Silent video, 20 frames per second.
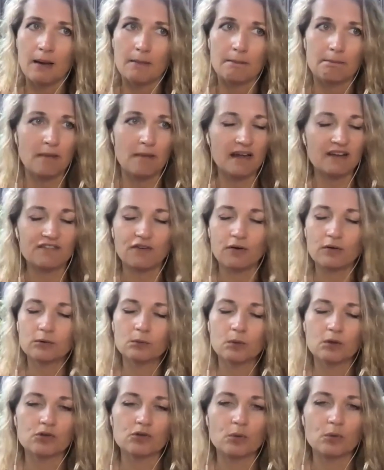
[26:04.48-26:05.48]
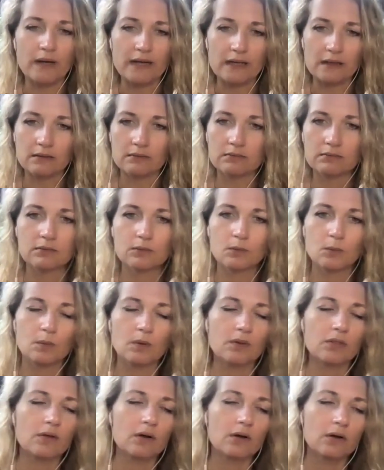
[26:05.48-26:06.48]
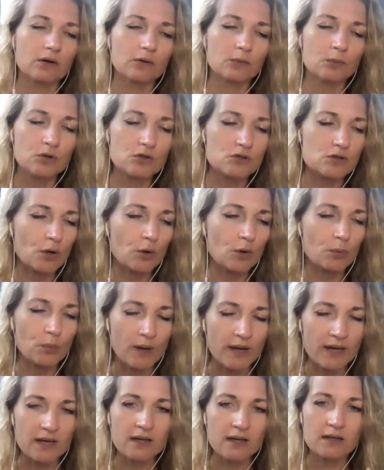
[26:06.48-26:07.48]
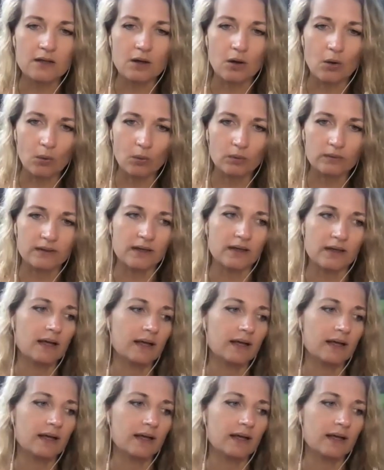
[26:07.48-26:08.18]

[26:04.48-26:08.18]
my phone was away, was away the whole day.